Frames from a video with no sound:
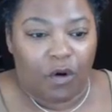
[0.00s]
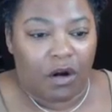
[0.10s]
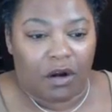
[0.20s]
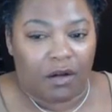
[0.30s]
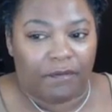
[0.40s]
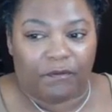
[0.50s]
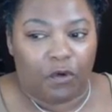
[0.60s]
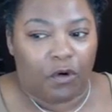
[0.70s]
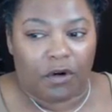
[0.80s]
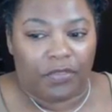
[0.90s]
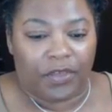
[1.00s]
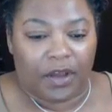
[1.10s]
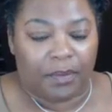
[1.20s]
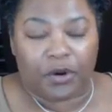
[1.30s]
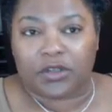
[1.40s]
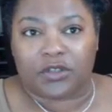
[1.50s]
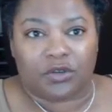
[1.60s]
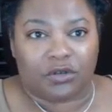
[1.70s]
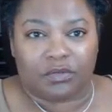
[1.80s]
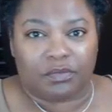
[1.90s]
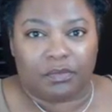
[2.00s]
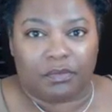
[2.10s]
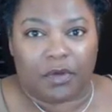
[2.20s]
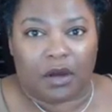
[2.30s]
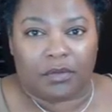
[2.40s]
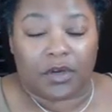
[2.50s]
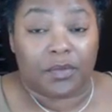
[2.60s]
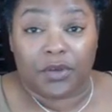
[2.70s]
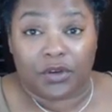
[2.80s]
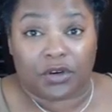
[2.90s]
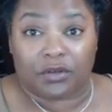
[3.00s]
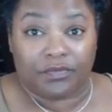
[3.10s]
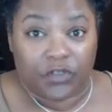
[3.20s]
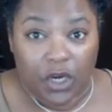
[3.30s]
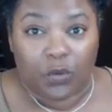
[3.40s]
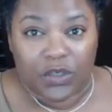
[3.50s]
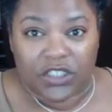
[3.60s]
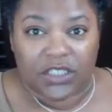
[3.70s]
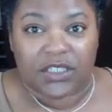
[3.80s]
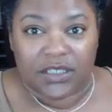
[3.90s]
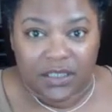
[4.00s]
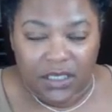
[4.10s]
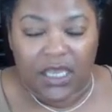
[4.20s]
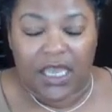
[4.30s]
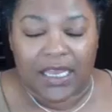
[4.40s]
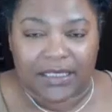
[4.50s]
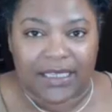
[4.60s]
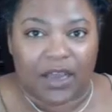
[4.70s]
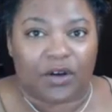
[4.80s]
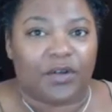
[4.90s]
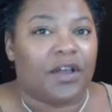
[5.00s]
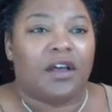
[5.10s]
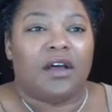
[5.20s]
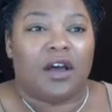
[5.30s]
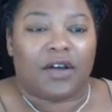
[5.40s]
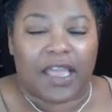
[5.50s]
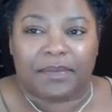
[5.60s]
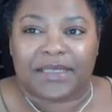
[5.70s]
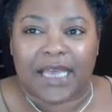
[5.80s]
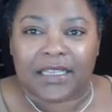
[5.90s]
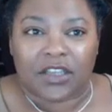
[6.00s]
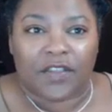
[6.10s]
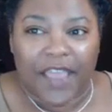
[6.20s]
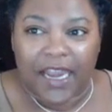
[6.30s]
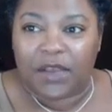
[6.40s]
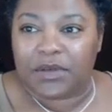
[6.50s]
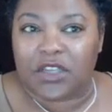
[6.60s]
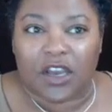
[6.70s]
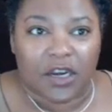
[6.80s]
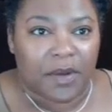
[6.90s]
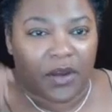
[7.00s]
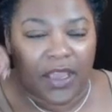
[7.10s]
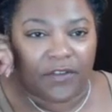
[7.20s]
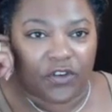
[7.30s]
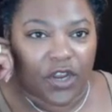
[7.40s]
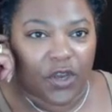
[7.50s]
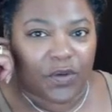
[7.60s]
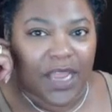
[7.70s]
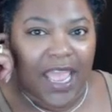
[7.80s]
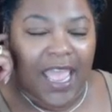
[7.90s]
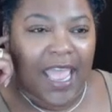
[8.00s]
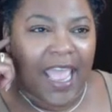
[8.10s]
for the personal computer, which is Excel. Okay, besides all that, he was talking about EverNote,